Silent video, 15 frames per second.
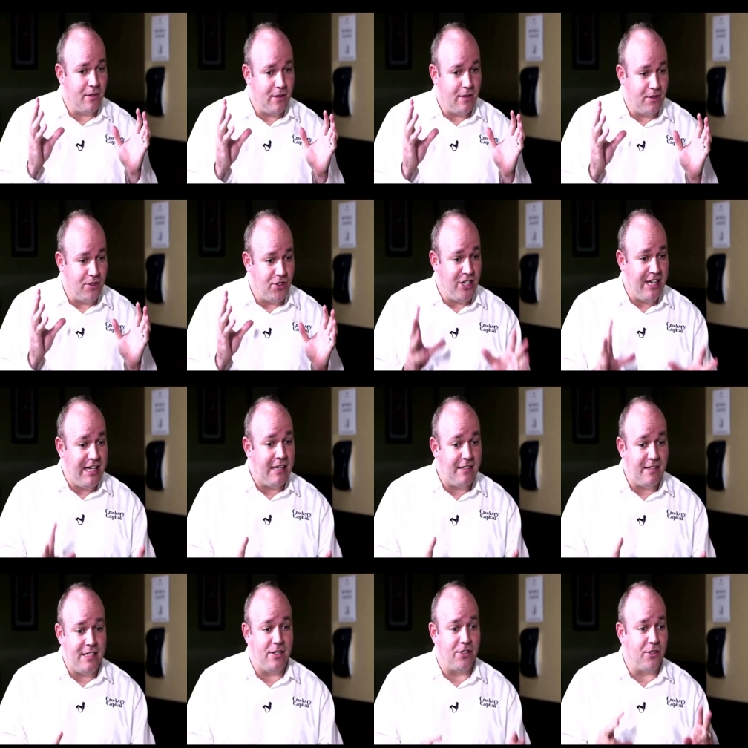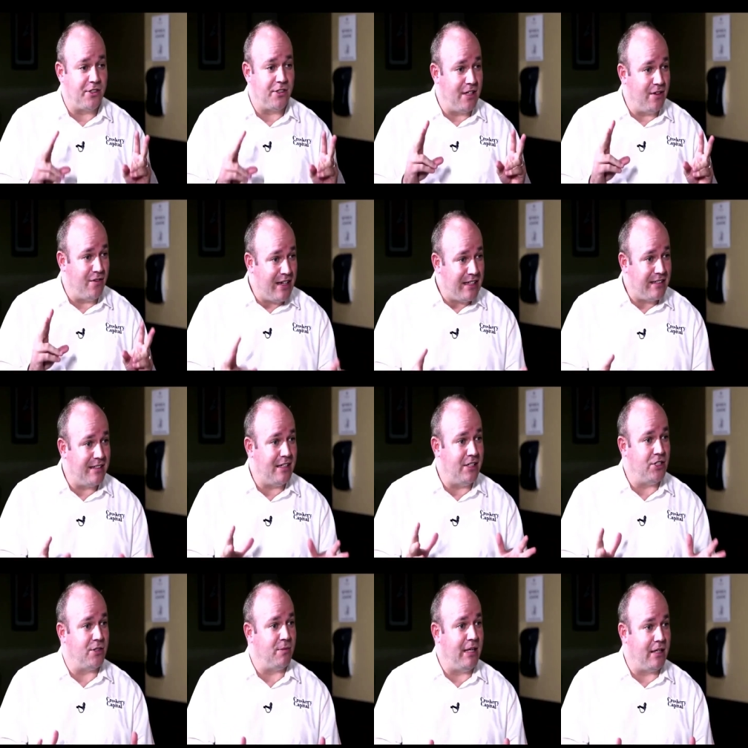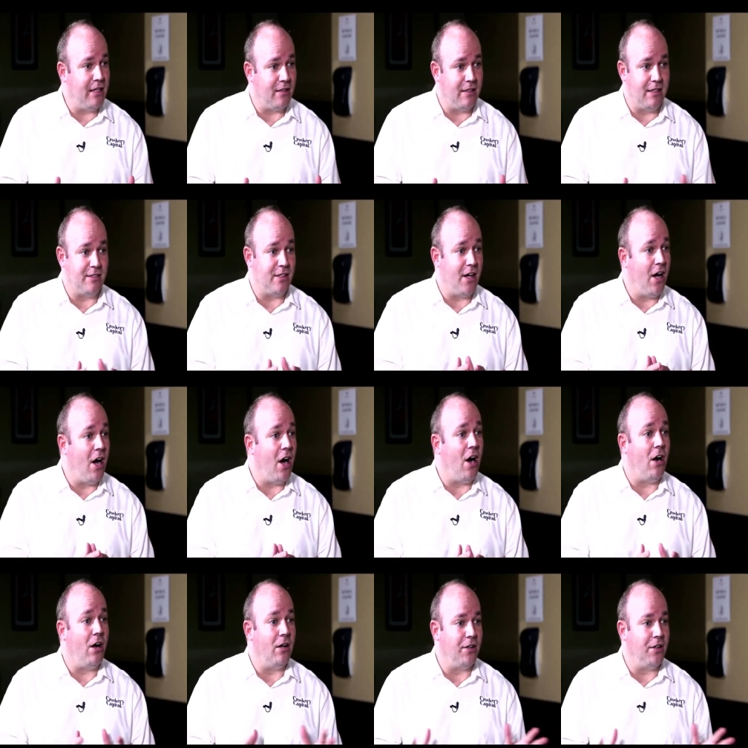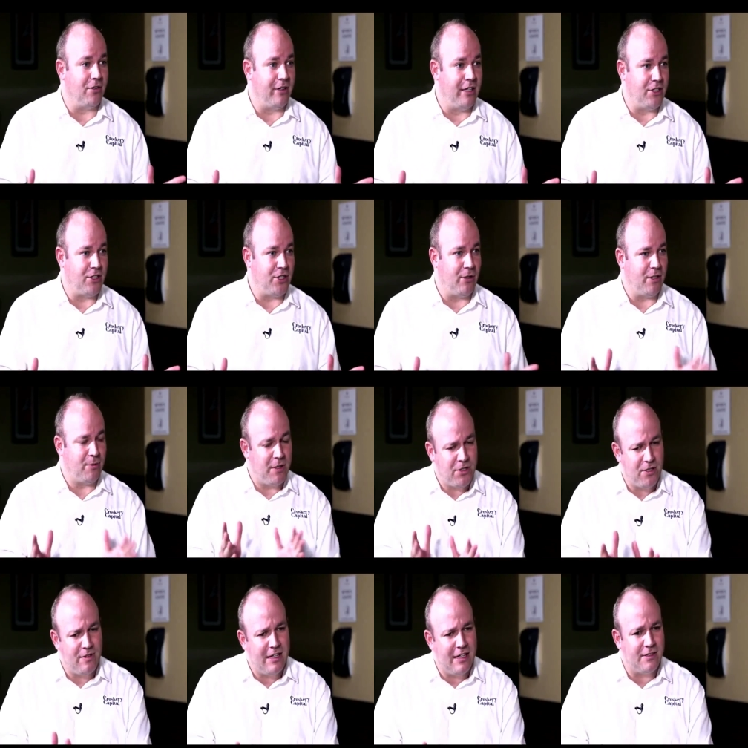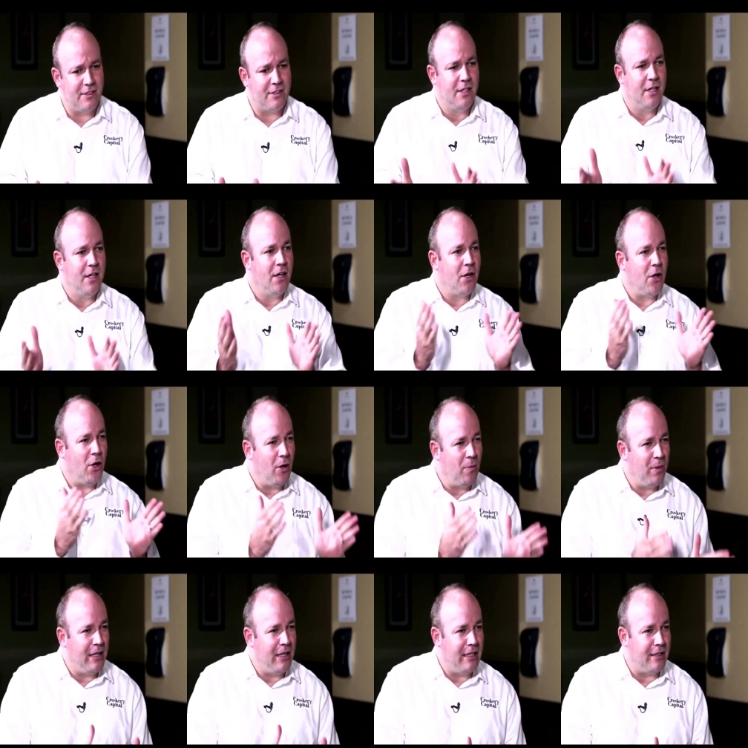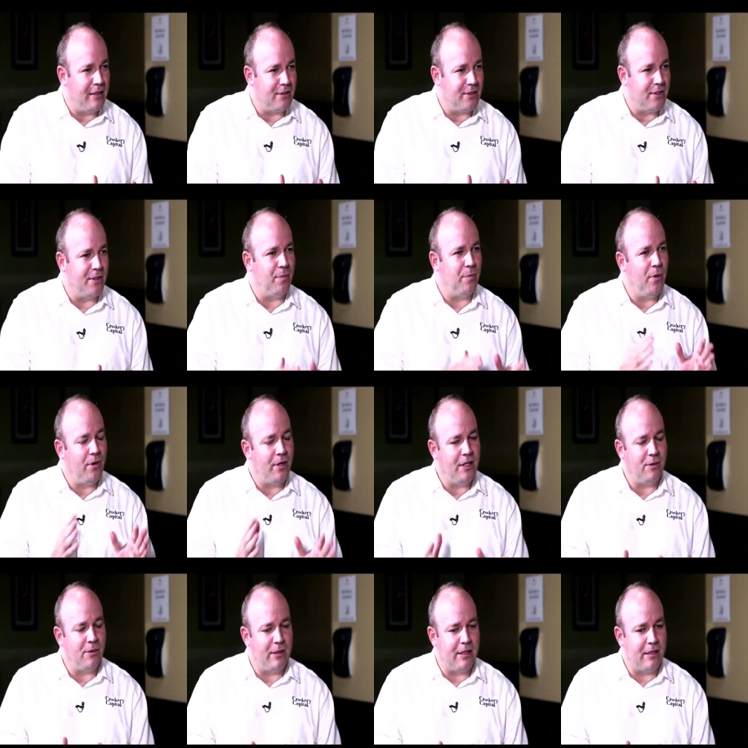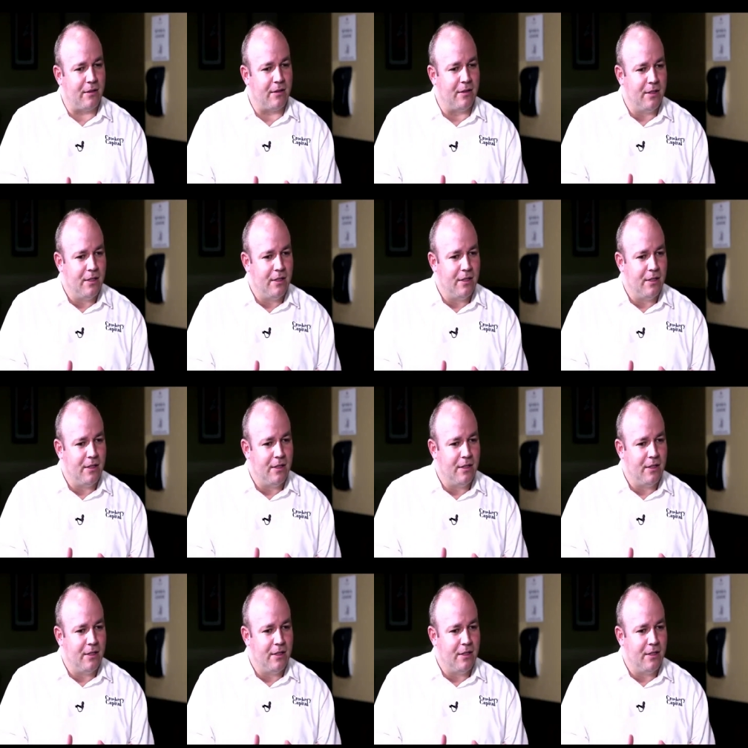JSE, you're just investing in Jamaica, is all the rage now, especially the last couple of years, to the point where,